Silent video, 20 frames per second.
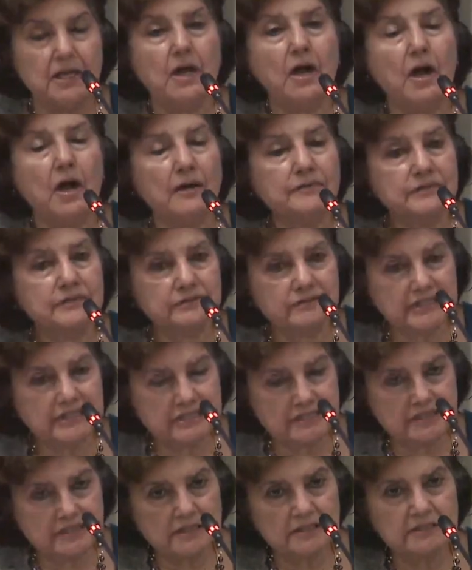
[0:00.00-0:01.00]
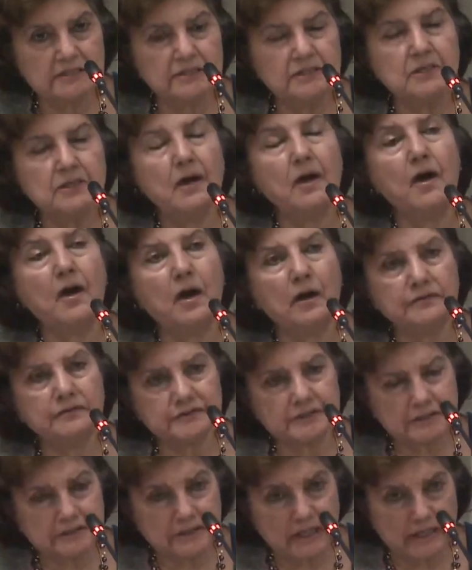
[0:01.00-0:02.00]
of the return of
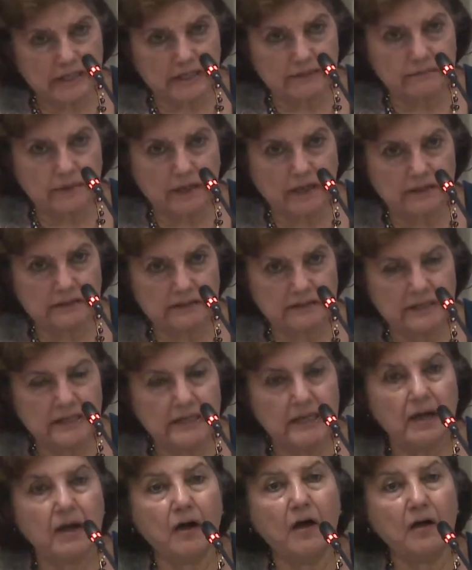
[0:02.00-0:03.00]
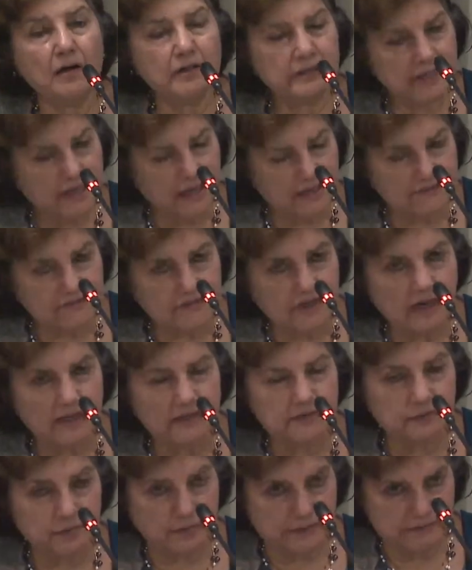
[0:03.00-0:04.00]
the Taliban on
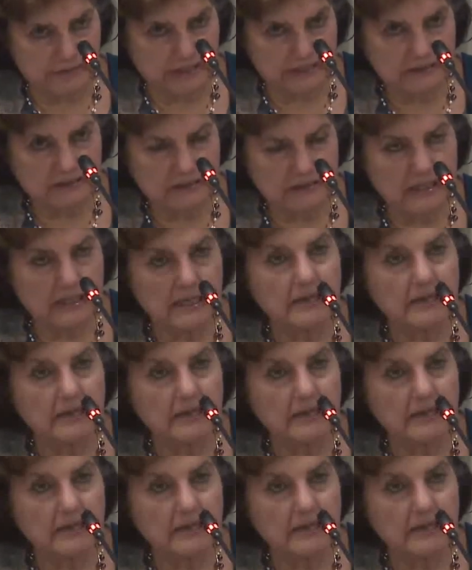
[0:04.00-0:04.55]
Afghan women,